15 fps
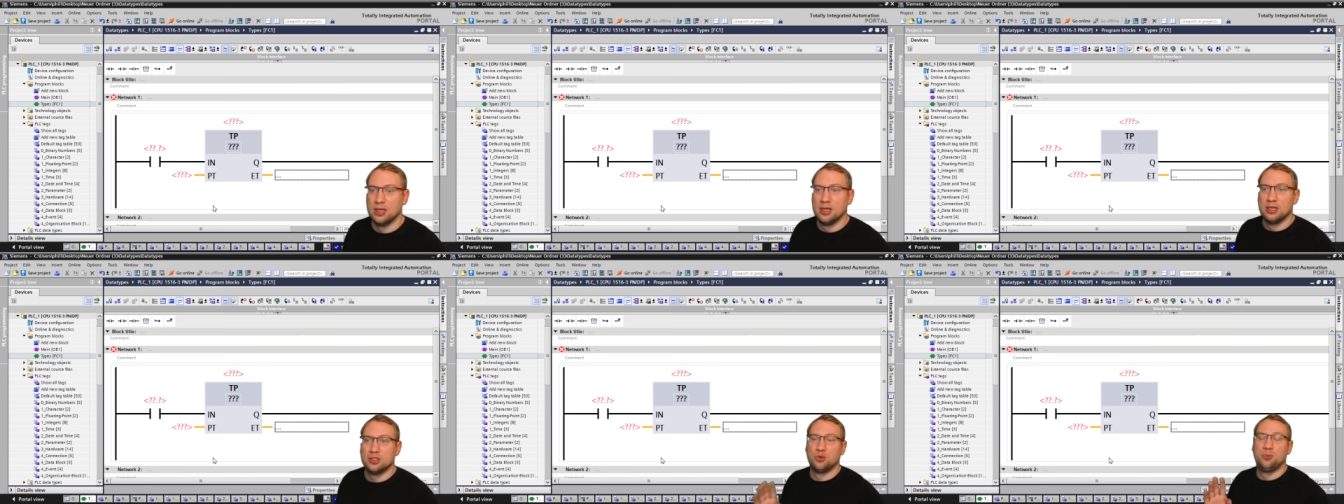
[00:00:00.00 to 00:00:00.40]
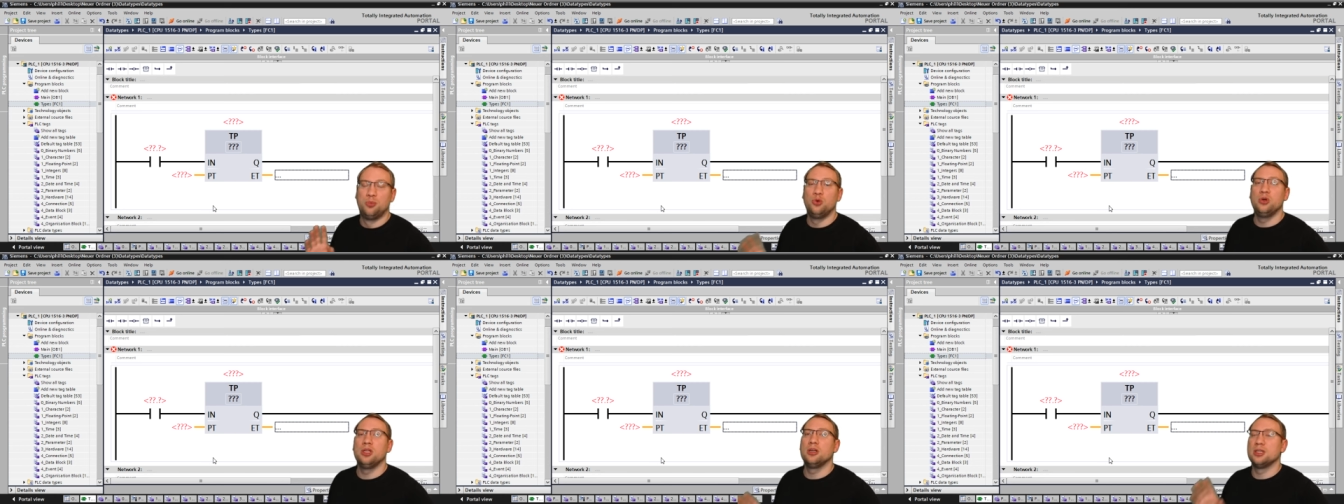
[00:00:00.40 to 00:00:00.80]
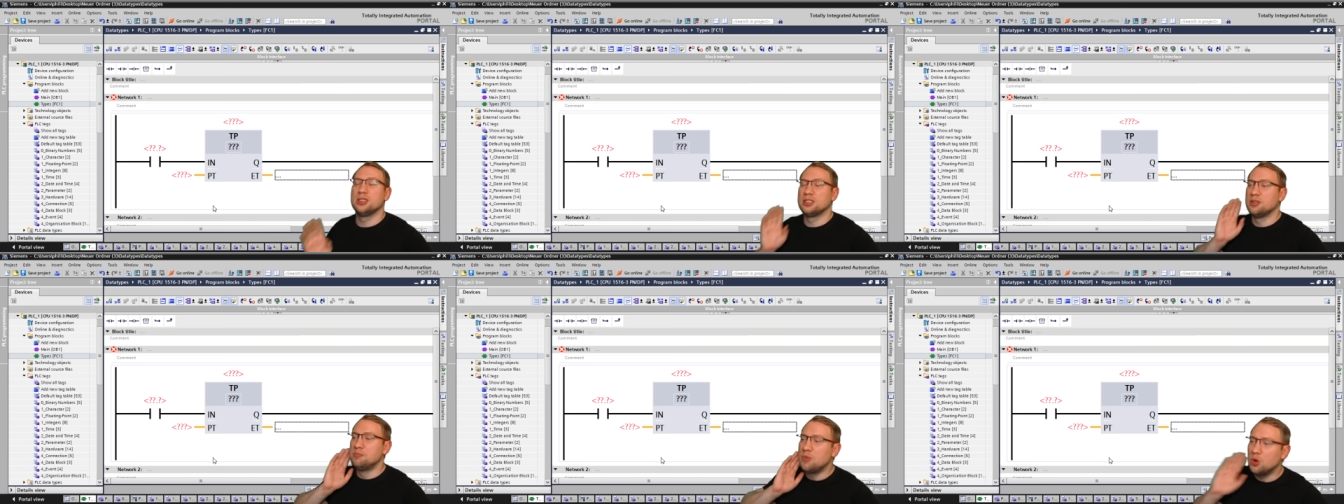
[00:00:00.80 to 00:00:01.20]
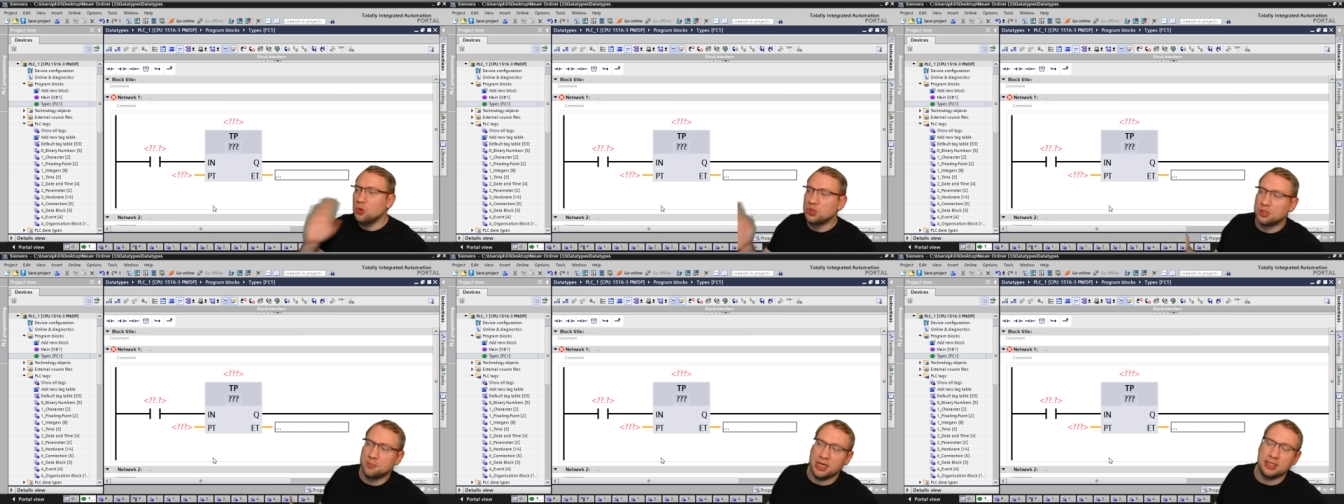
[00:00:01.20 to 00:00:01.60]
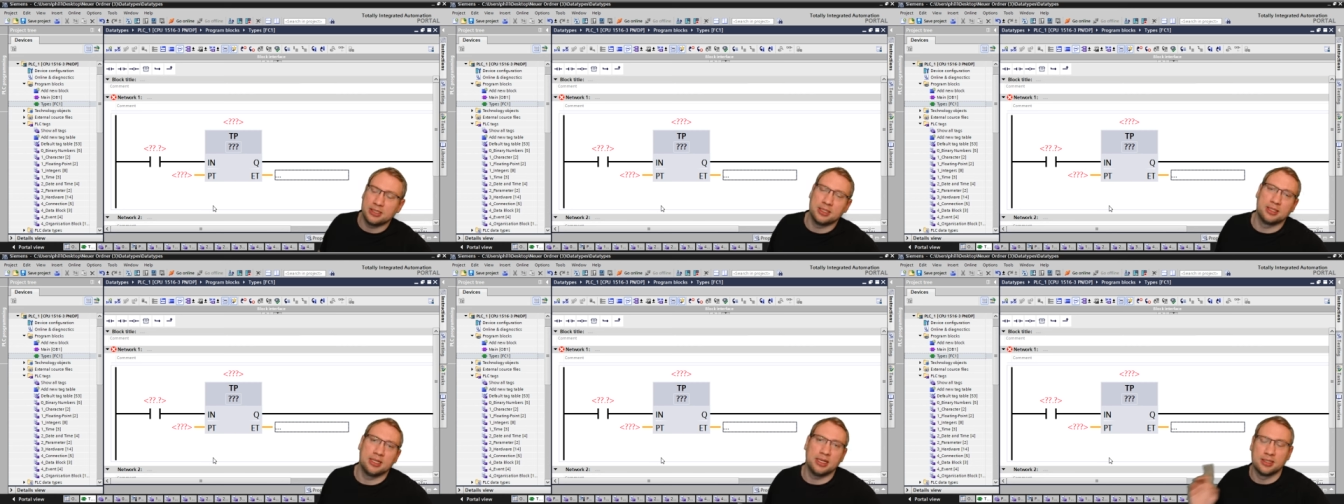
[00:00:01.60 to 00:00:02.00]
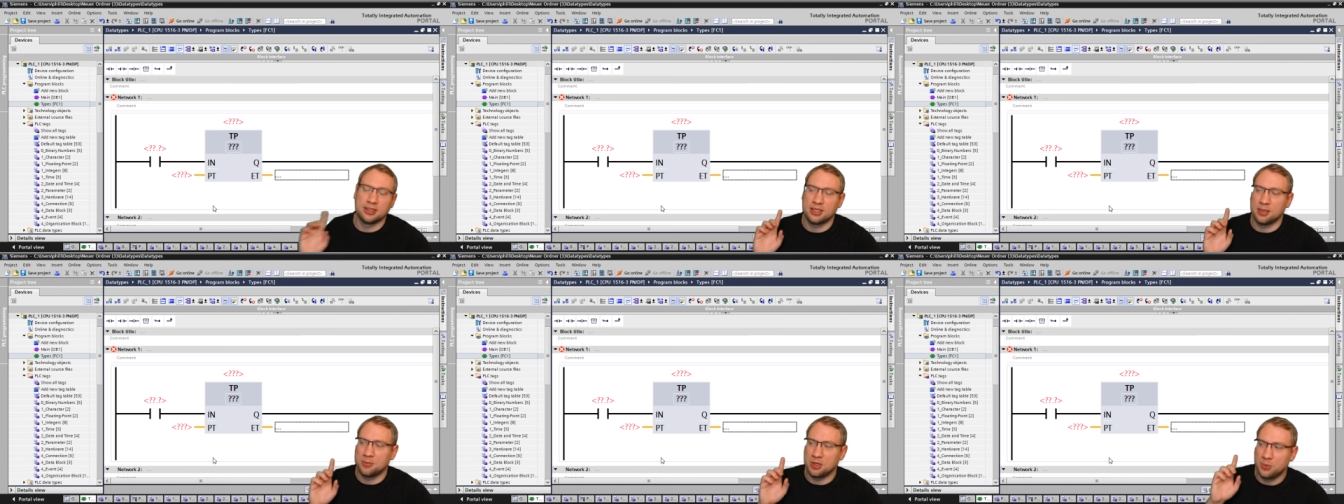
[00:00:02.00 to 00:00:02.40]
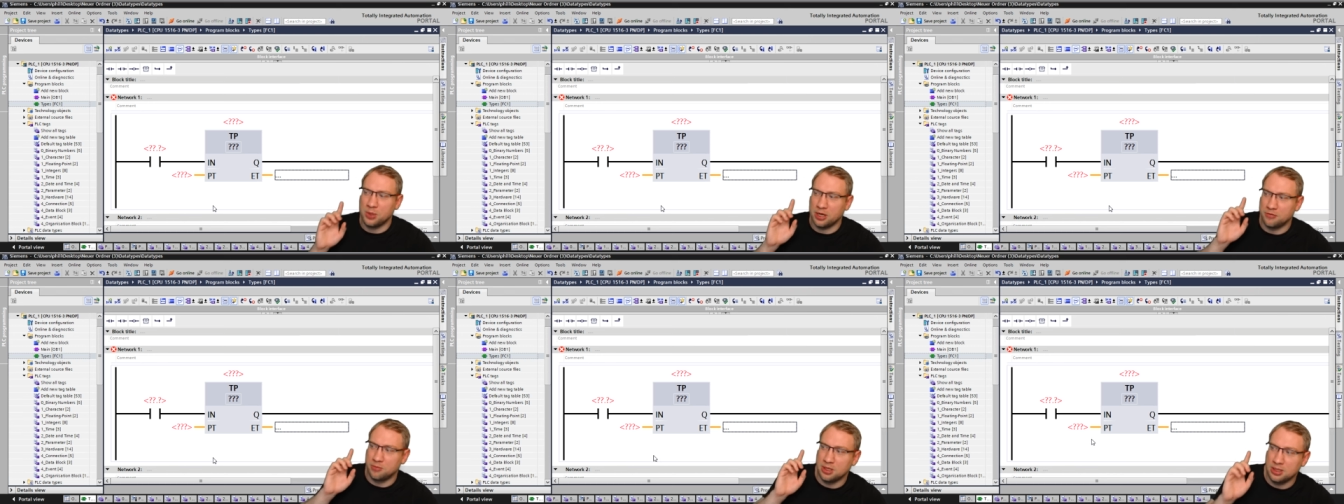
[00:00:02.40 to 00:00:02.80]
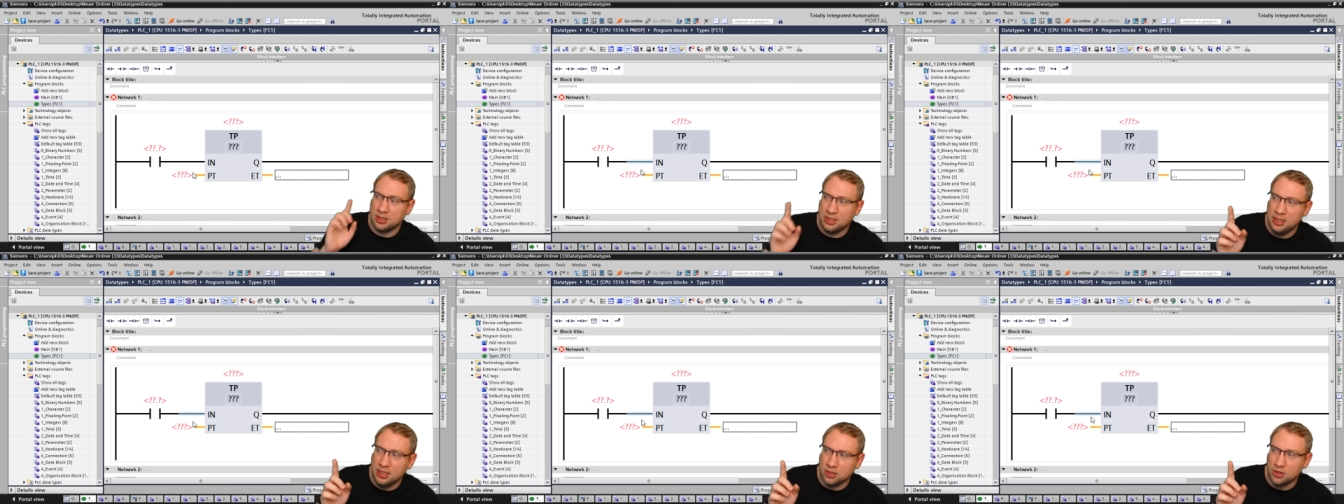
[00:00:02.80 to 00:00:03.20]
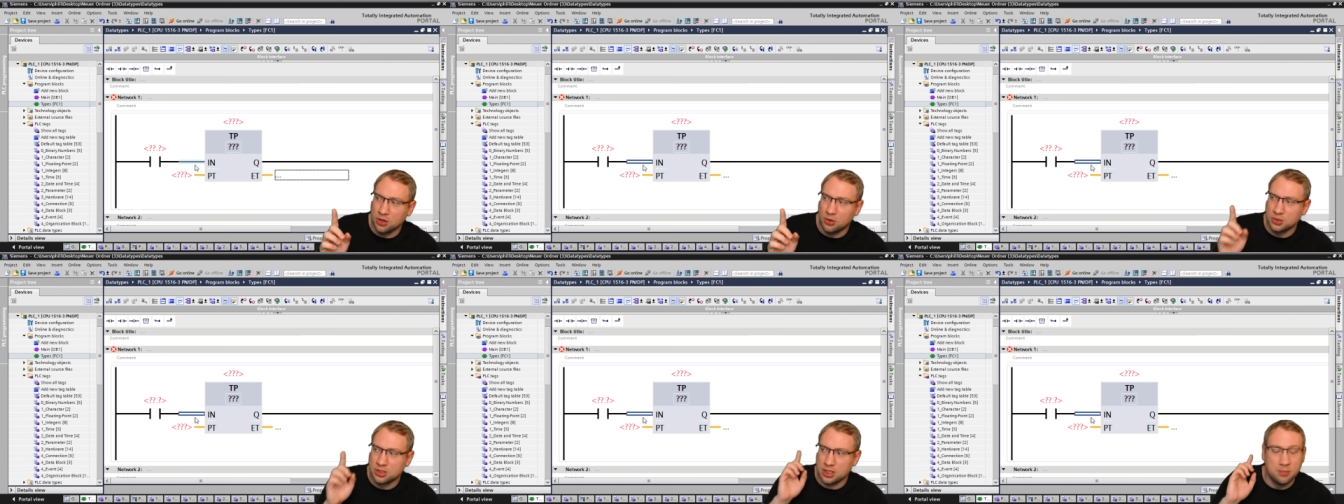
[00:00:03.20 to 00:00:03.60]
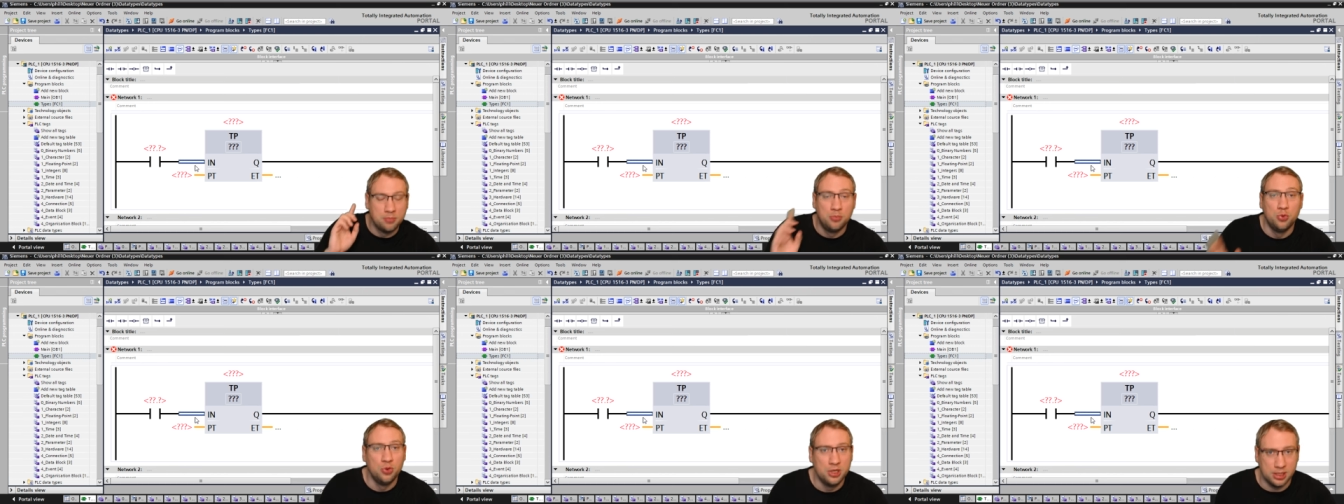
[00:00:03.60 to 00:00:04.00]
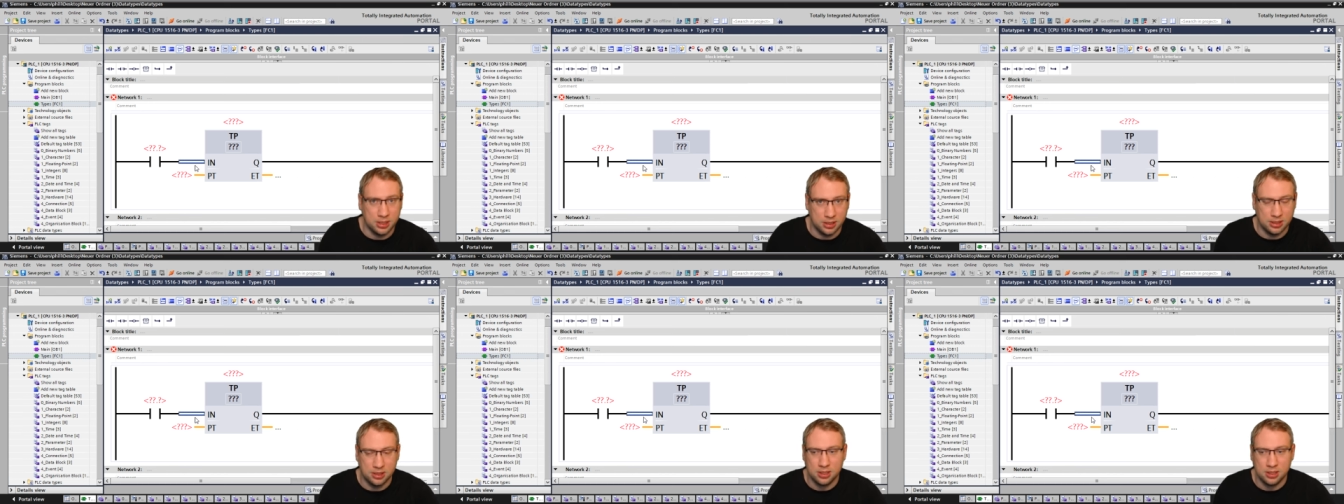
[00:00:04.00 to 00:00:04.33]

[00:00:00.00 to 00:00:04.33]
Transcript: So Boolean is the most basic data type that we have. Here goes a Boolean.